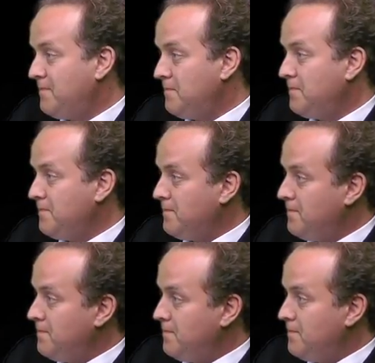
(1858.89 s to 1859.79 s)

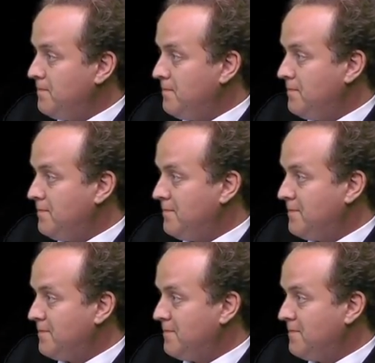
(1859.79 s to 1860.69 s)

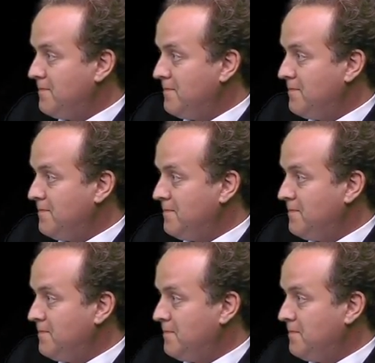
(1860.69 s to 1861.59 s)

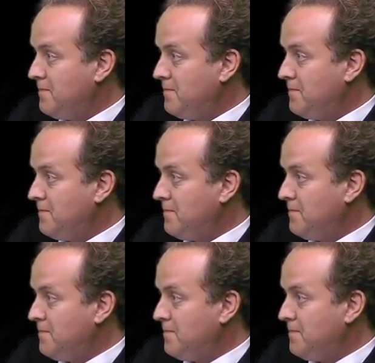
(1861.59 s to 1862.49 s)

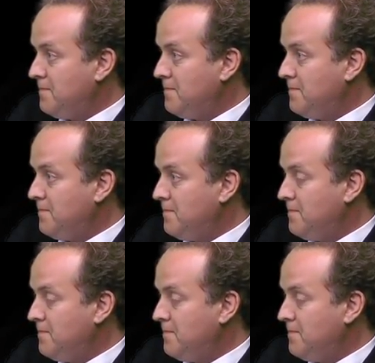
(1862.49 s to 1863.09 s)
(silent)